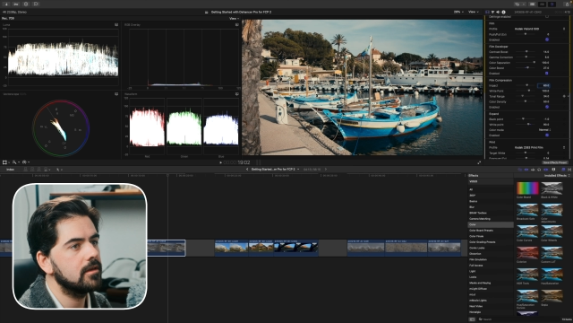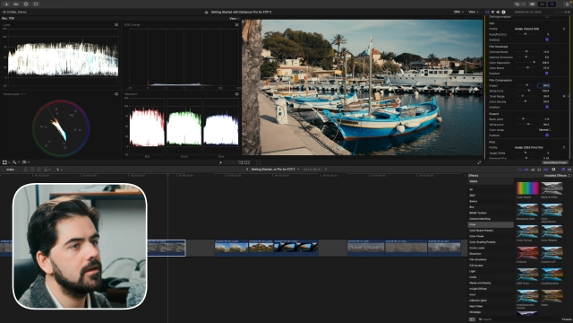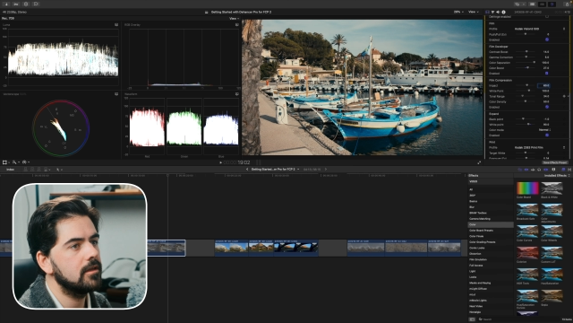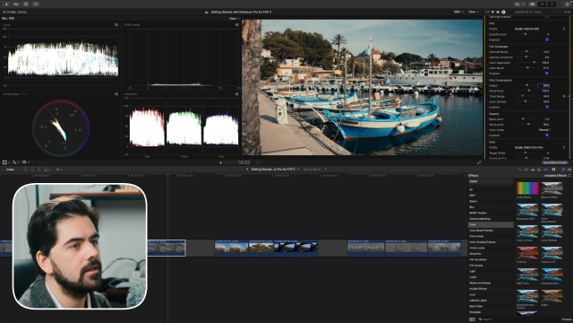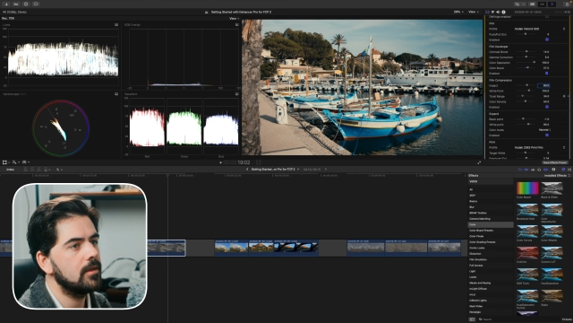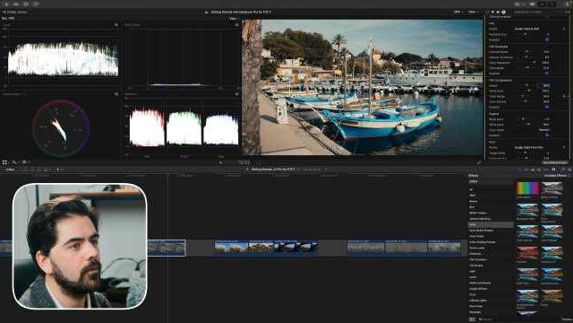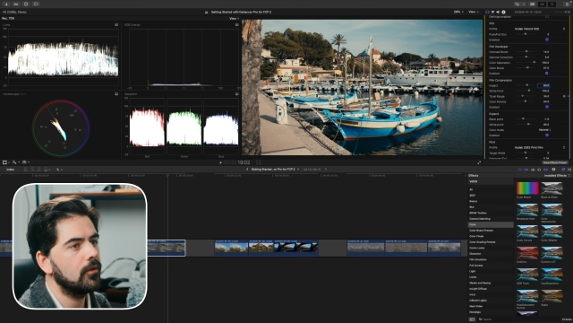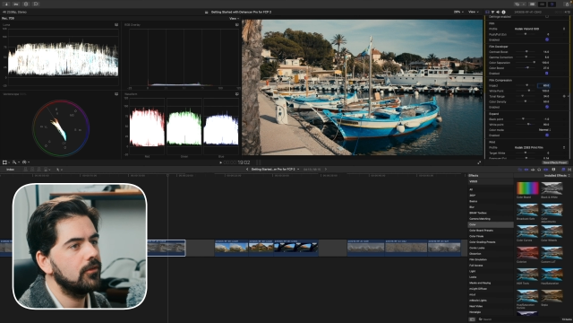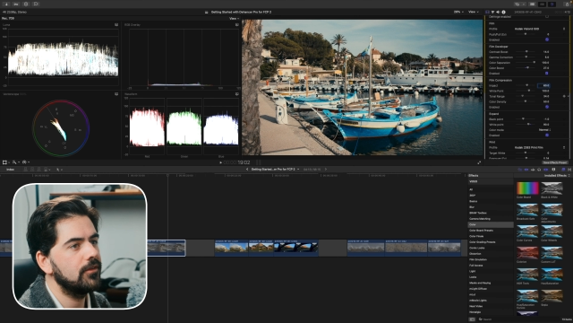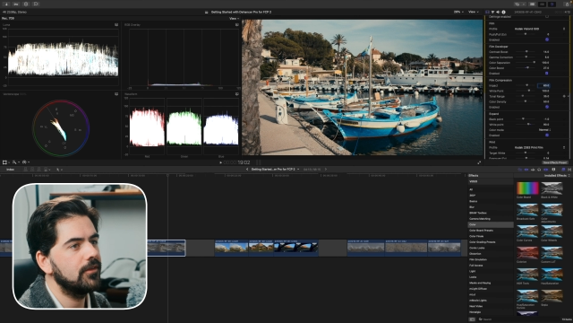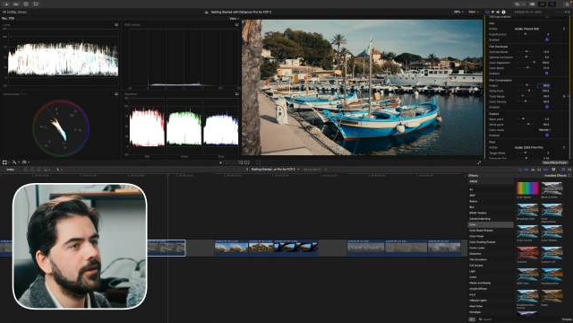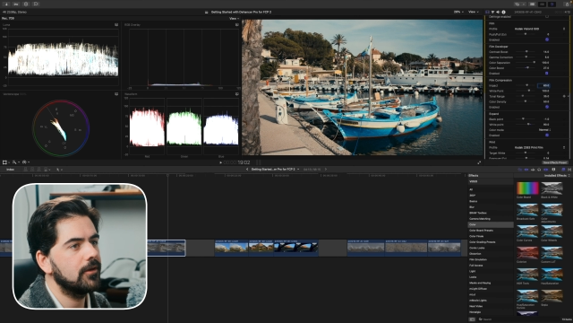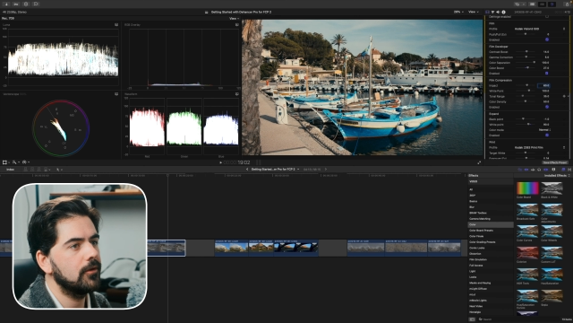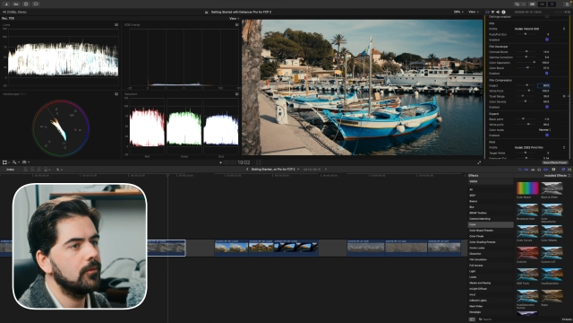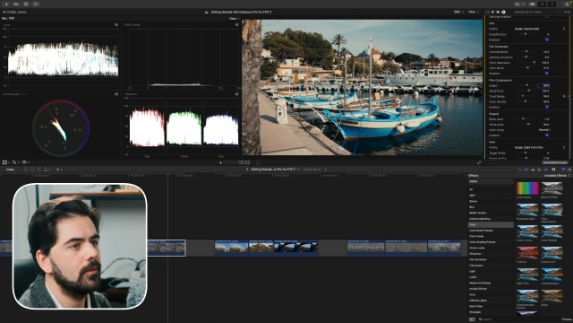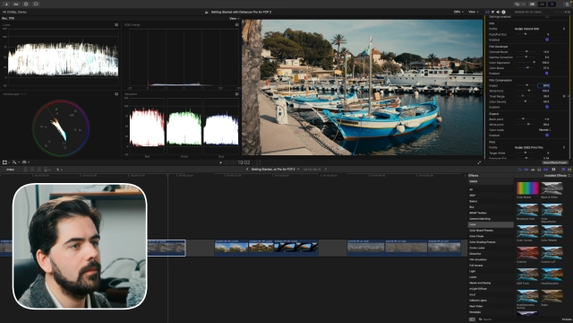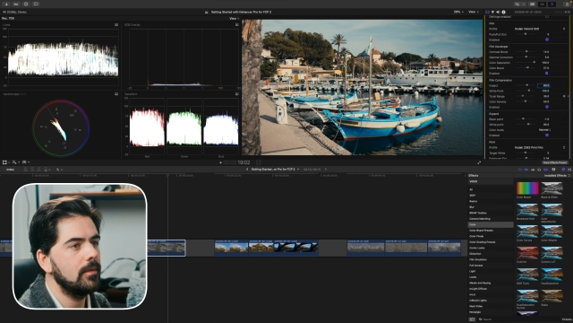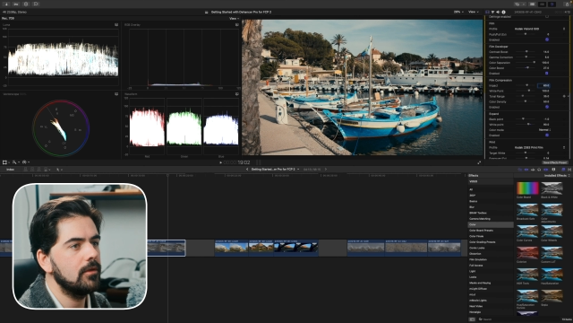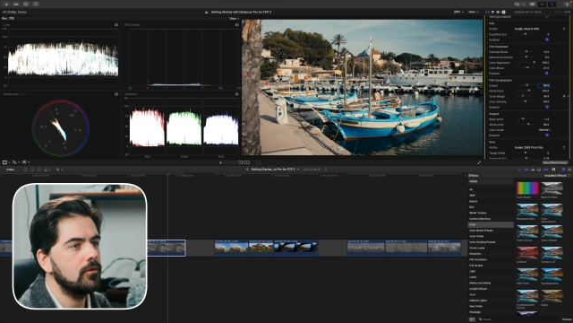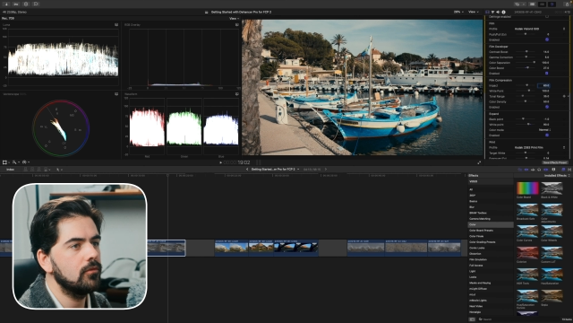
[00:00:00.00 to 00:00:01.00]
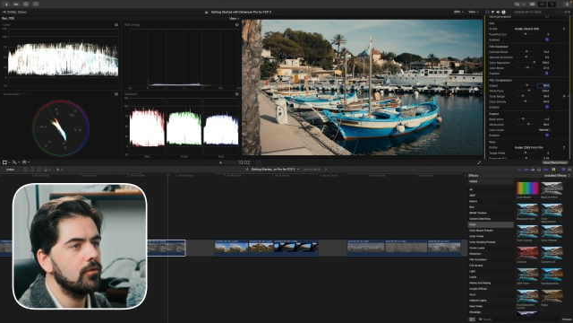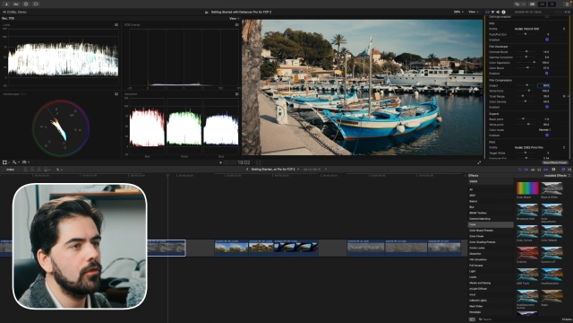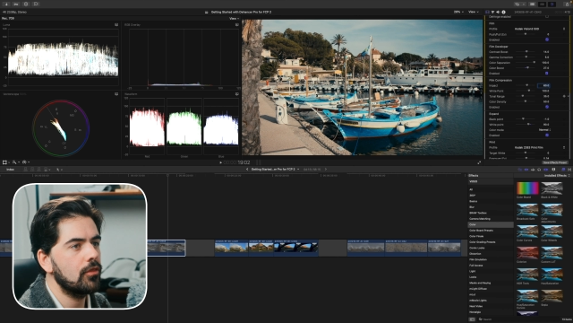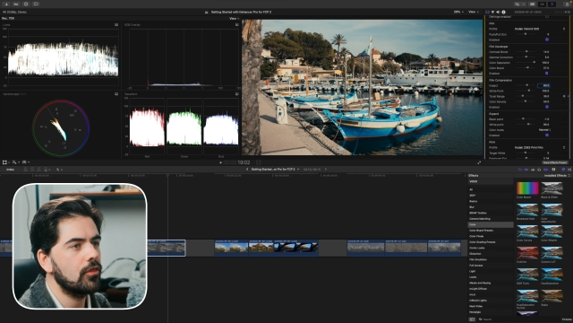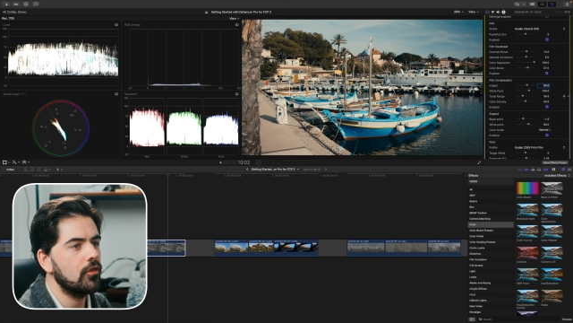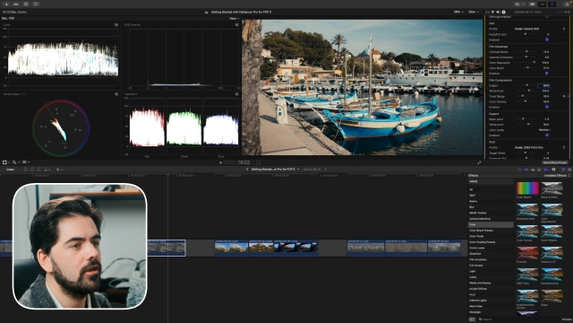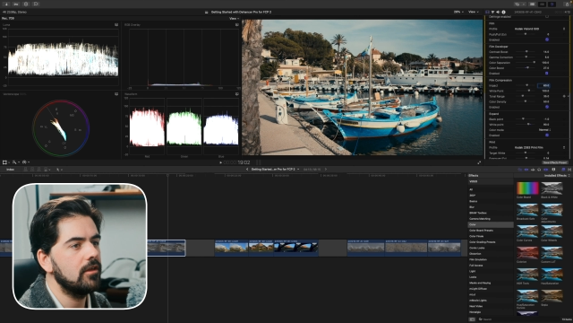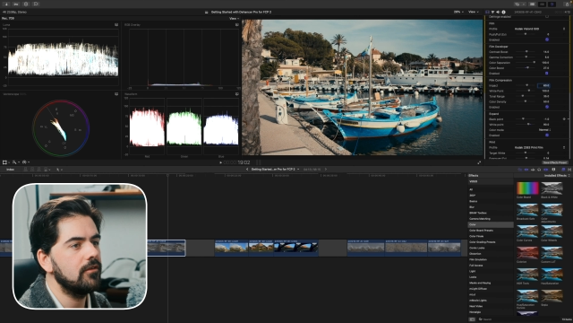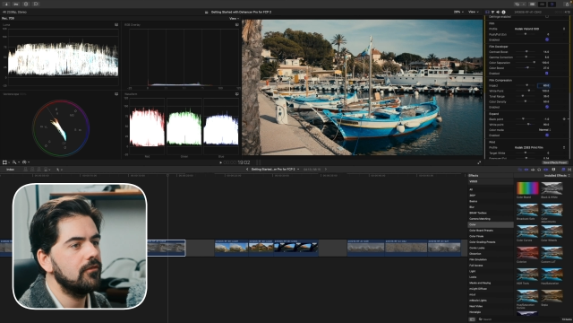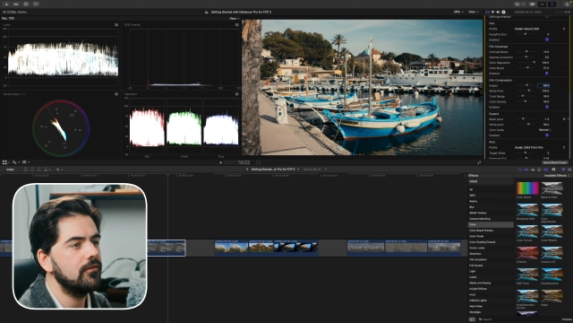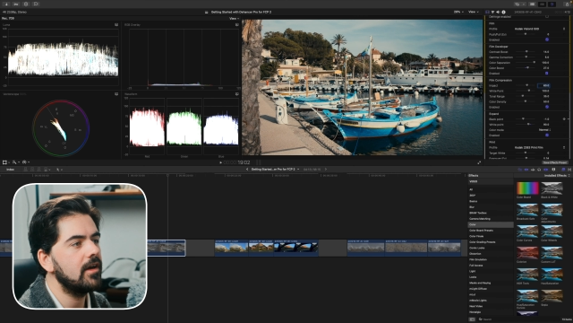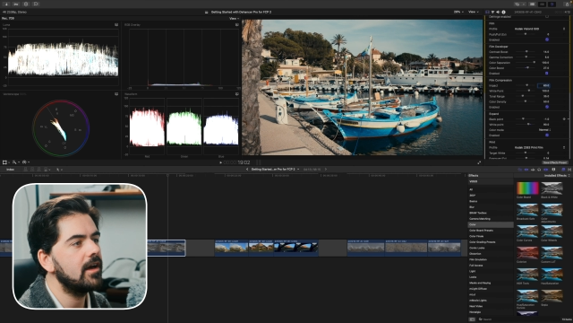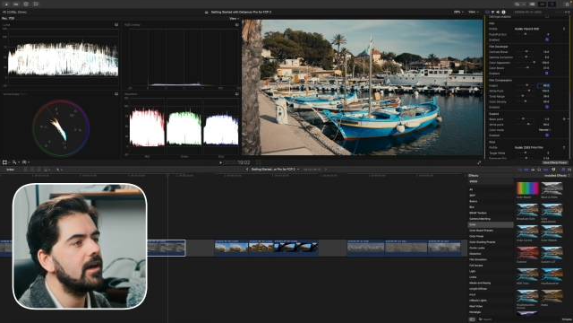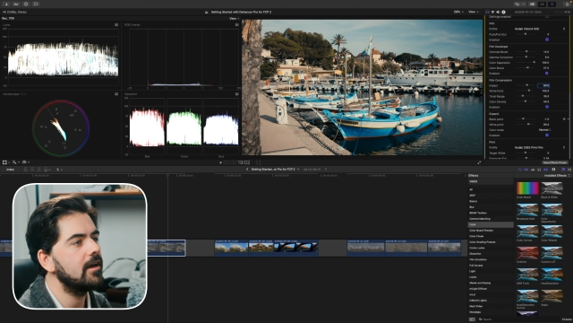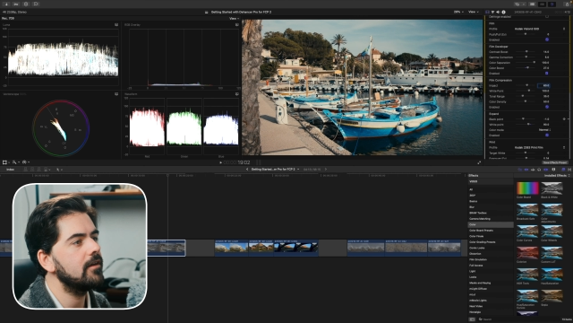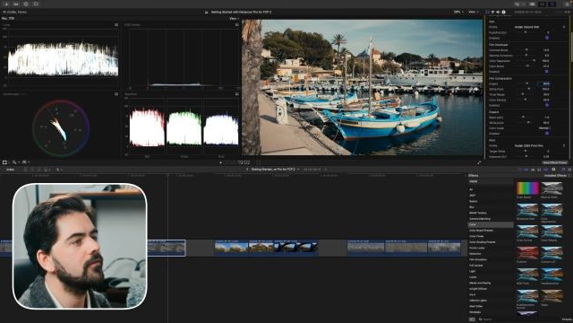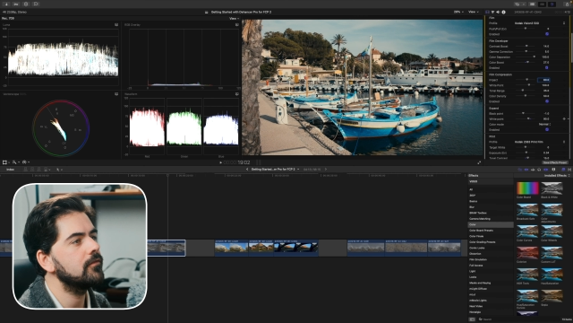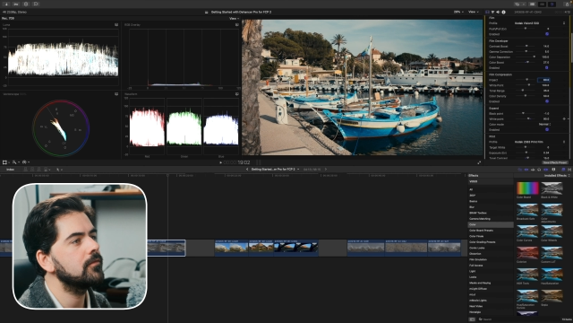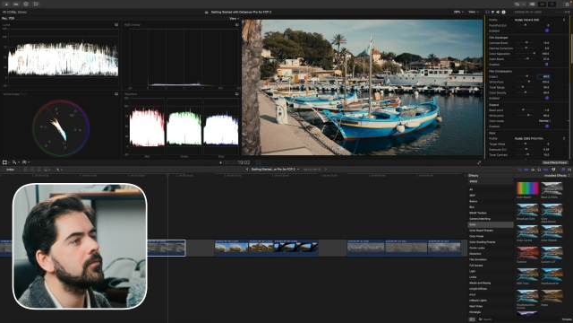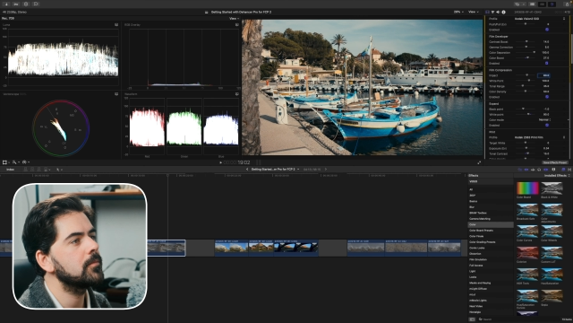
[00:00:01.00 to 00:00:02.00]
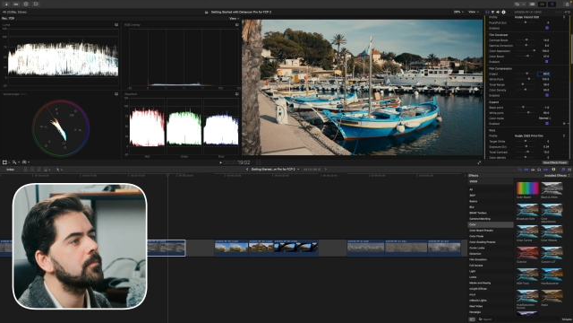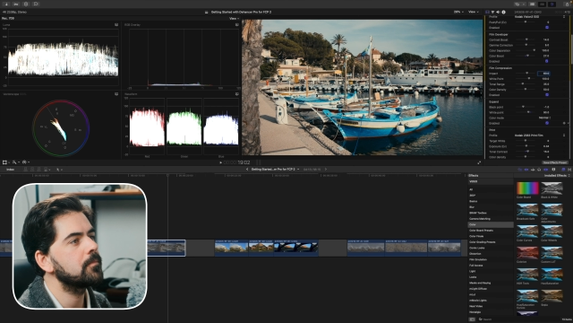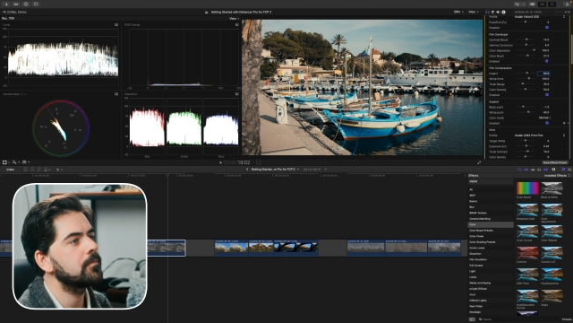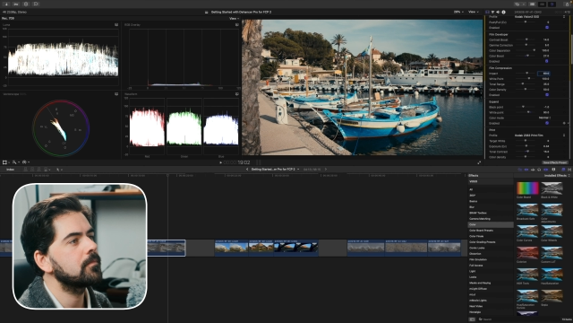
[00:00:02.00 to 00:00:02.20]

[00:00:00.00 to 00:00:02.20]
And I'm gonna go maybe to 35